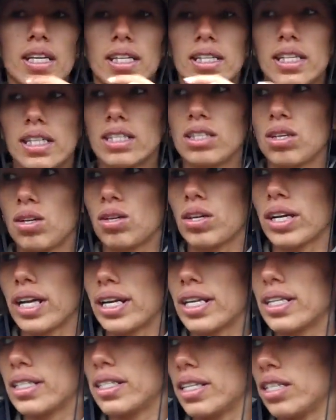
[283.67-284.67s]
this
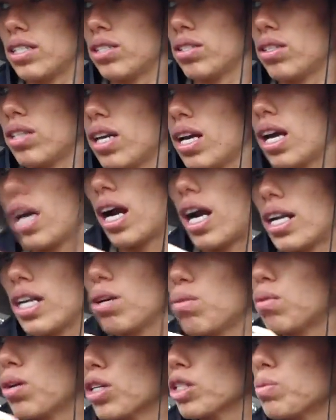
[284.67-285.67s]
organization, and
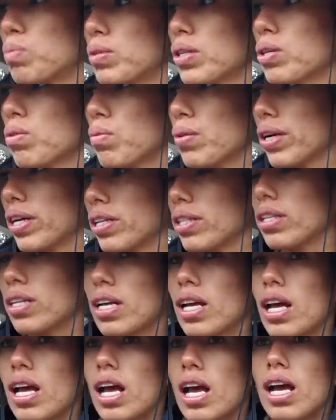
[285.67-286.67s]
it works pretty well.
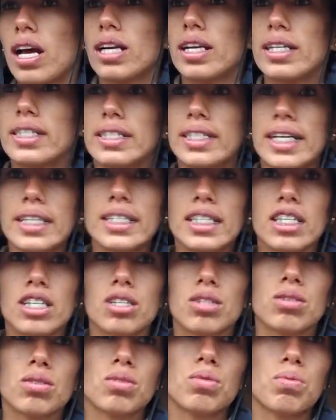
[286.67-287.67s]
In Santa
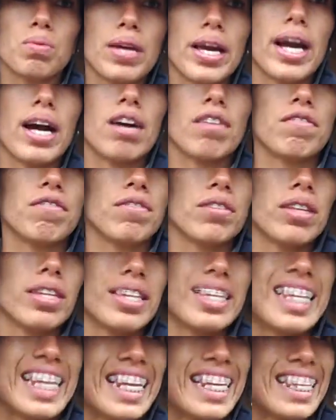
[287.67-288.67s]
Cruz, we have
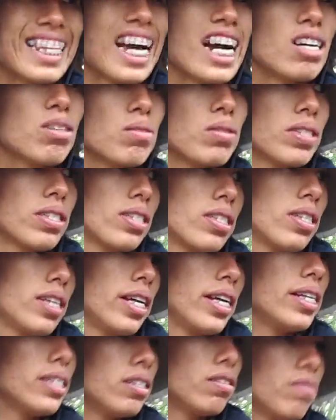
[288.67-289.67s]
3,000
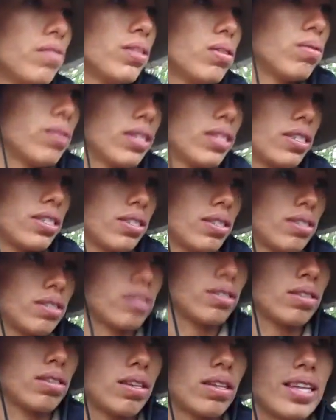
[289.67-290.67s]
individuals.
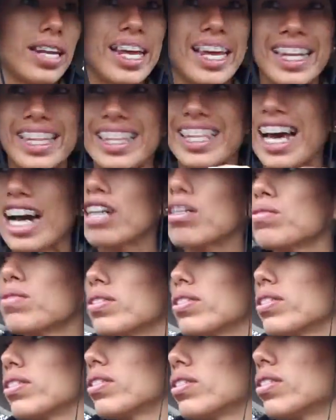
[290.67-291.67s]

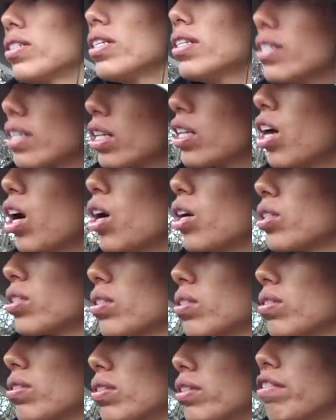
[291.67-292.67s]
3,000. It's a lot,
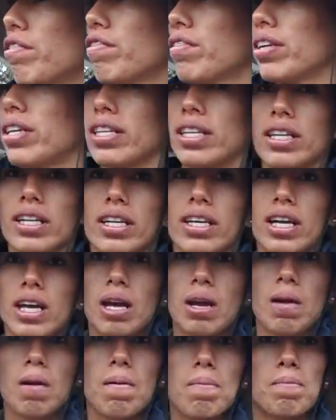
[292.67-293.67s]
definitely.
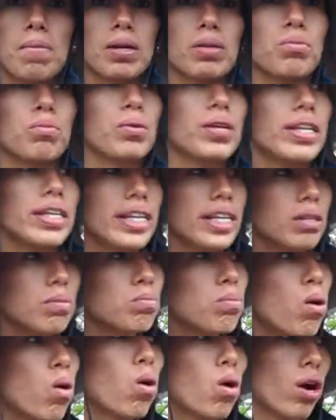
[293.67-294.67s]
But we need
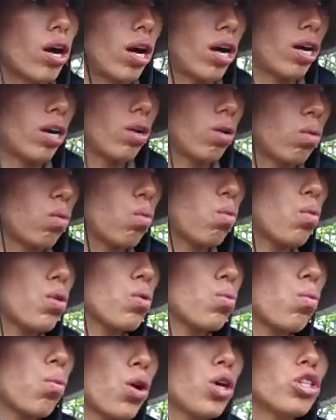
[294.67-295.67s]
more.
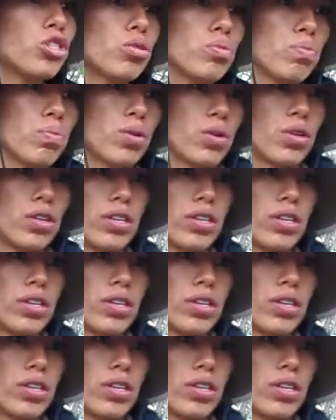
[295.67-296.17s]
We want more.